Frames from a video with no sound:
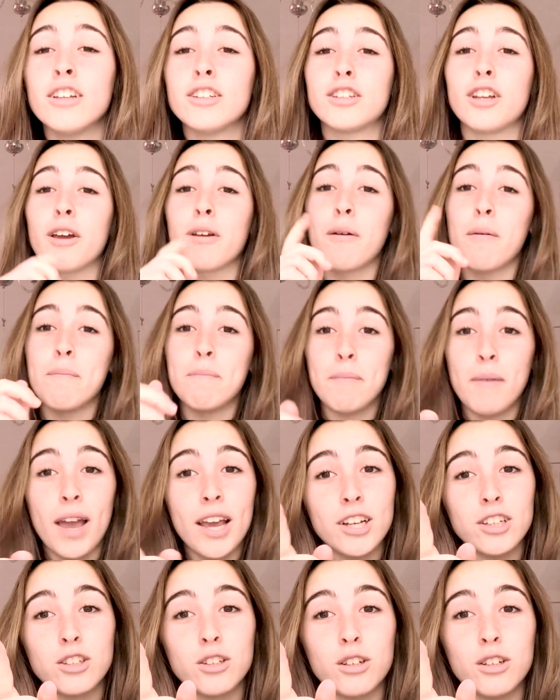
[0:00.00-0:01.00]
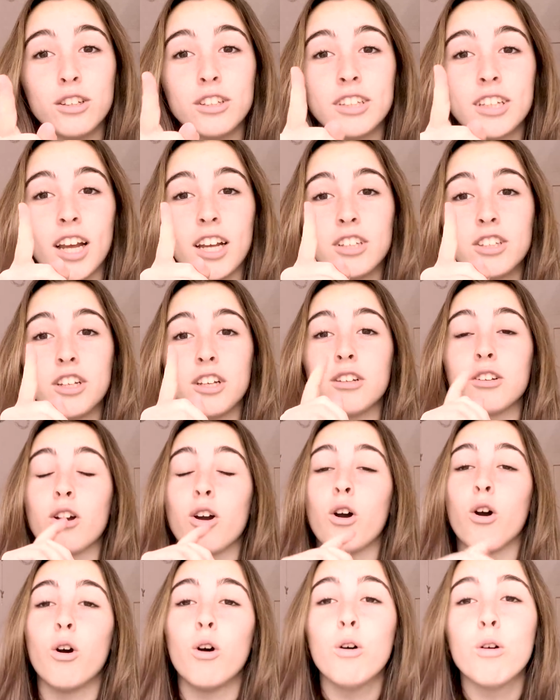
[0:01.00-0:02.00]
so make sure you stay tuned
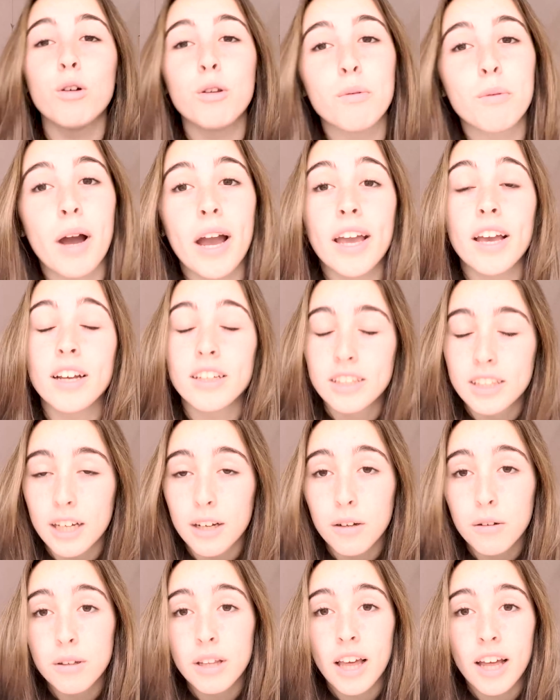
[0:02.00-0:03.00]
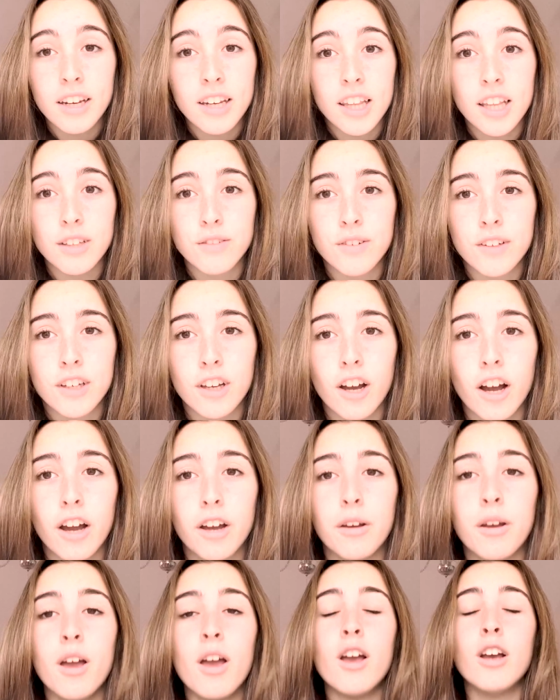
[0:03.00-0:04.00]
all the way till the end of this
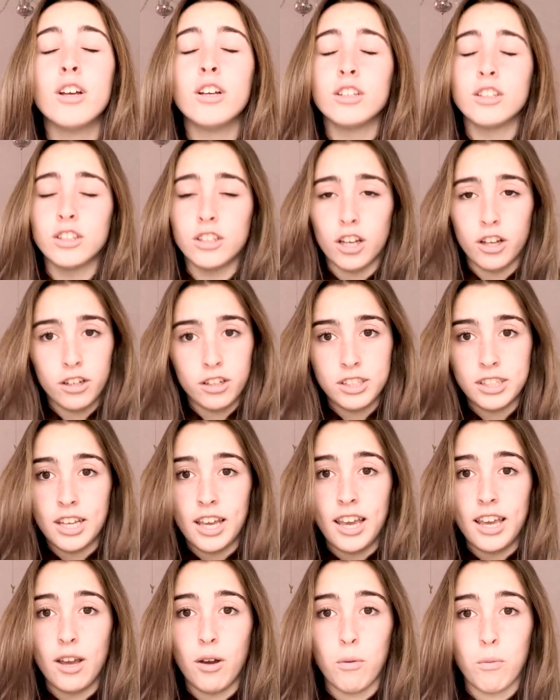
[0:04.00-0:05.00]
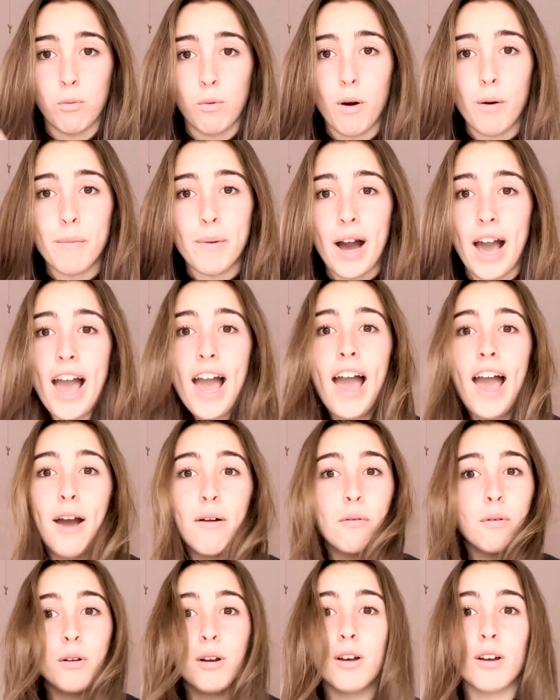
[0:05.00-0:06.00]
video to see what my
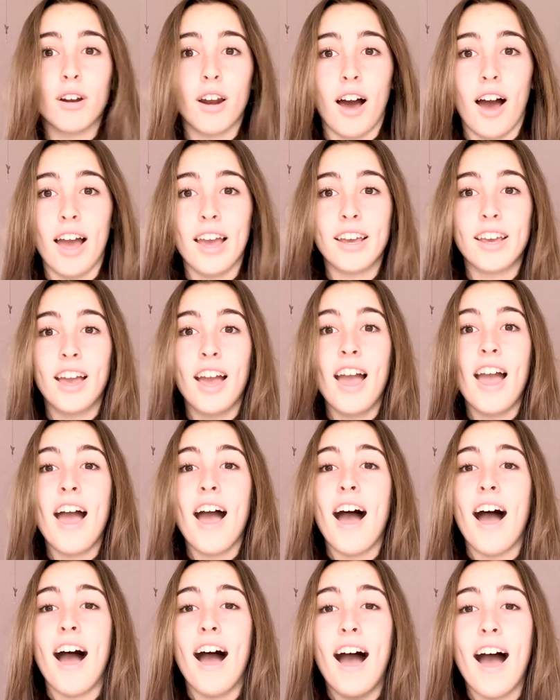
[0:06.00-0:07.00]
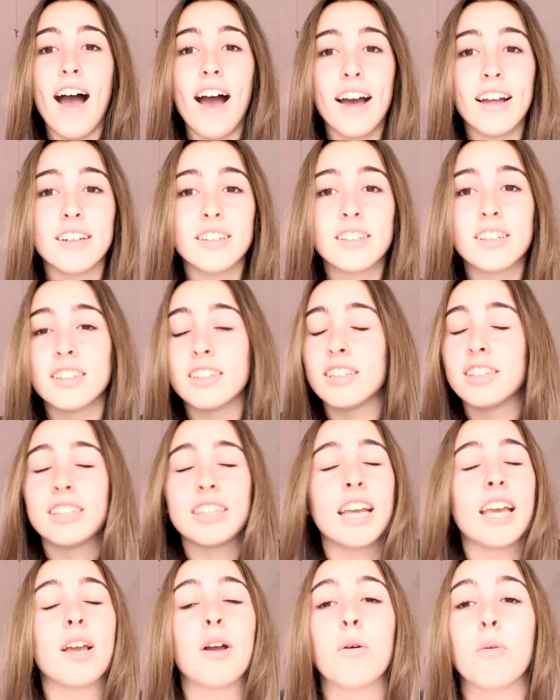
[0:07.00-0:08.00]
hair will look like and to
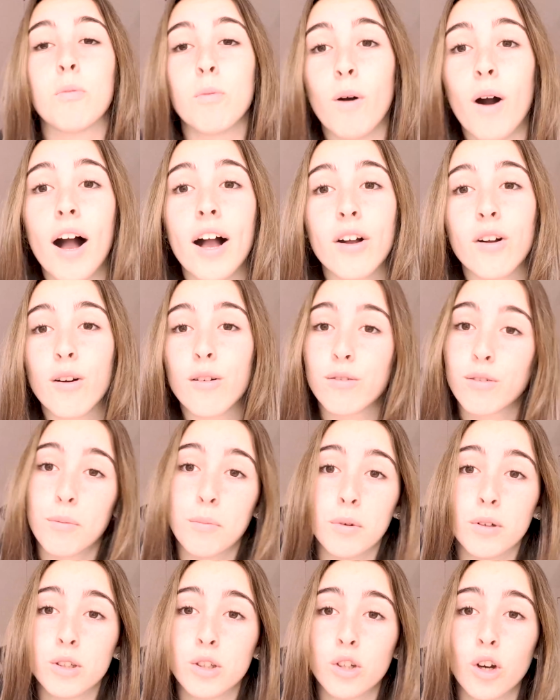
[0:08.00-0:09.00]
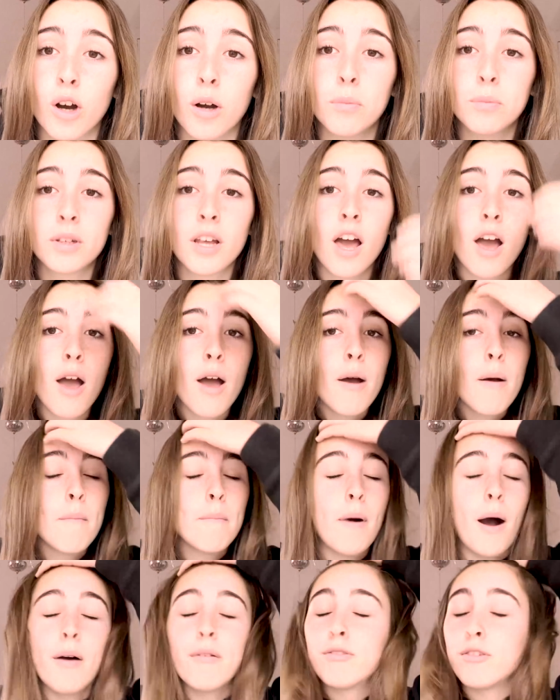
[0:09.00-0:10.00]
see what I got from the shops.
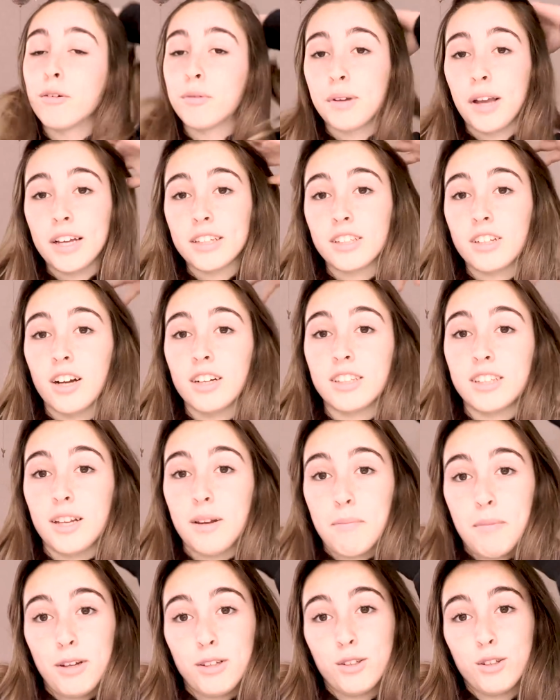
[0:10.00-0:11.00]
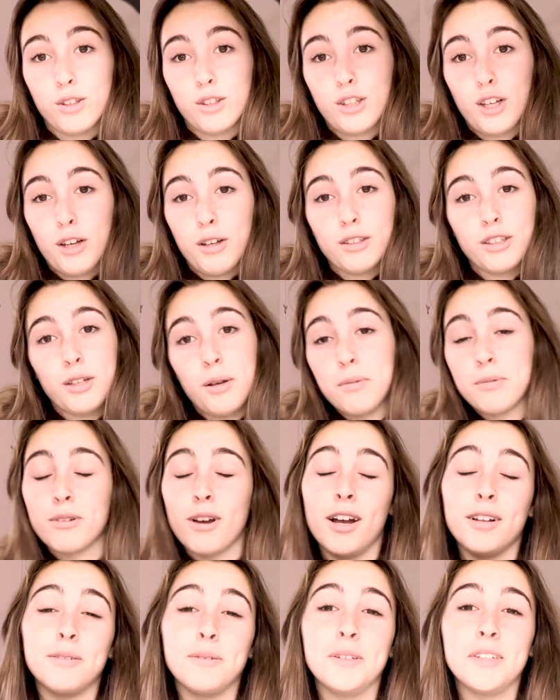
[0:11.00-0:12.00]
But before we get started, make sure to
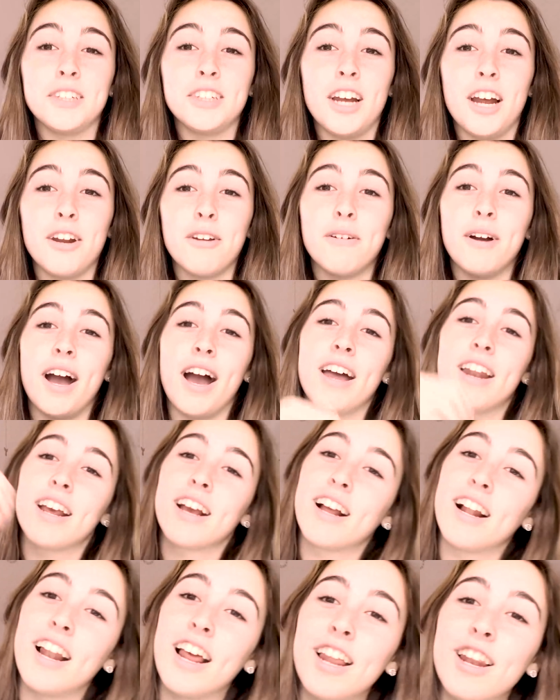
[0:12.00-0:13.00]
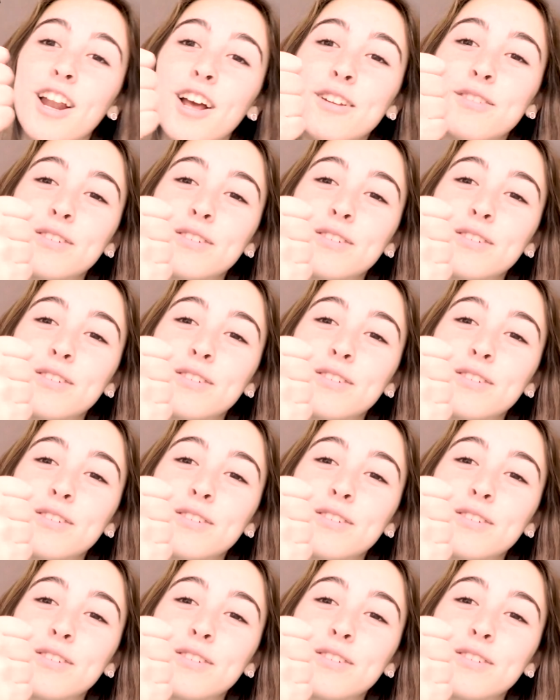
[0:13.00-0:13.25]
subscribe to this channel and click the